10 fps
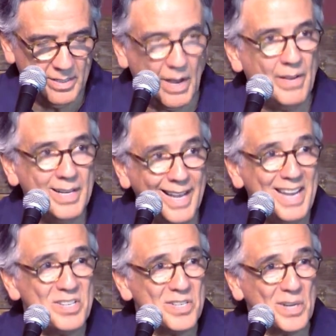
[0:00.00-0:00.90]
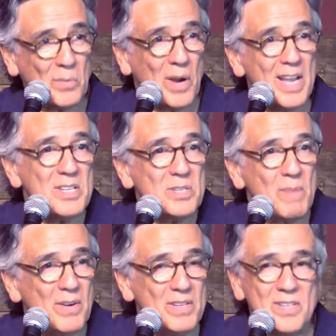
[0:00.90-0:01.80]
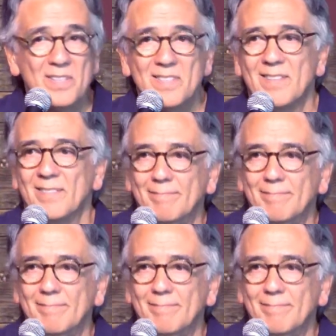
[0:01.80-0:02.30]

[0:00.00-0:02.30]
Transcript: Now, in ancient arranged marriages,